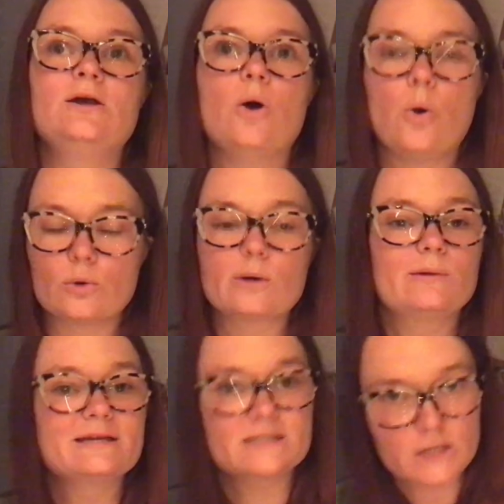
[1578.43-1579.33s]

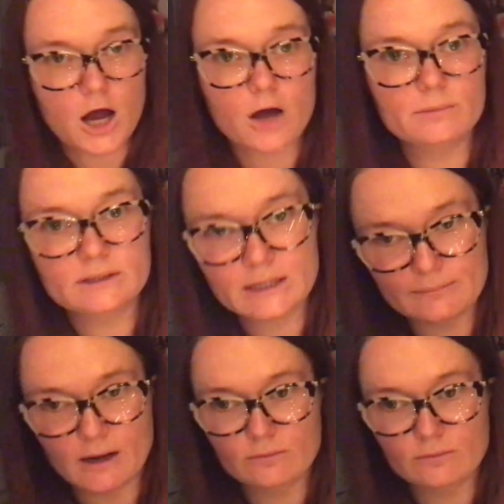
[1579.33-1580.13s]
horribly sob in my